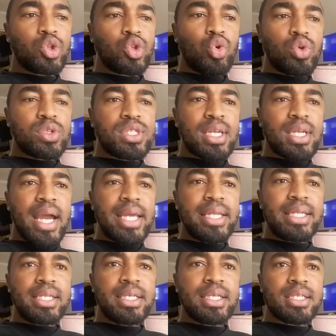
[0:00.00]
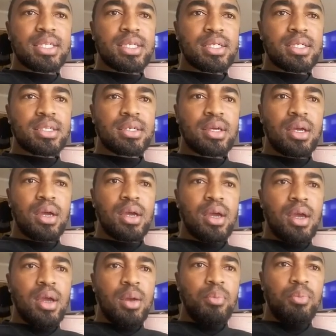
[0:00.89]
thoughts and ideas,
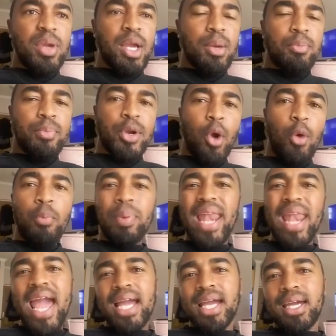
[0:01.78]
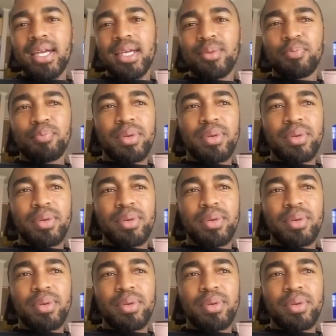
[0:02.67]
being pro-black,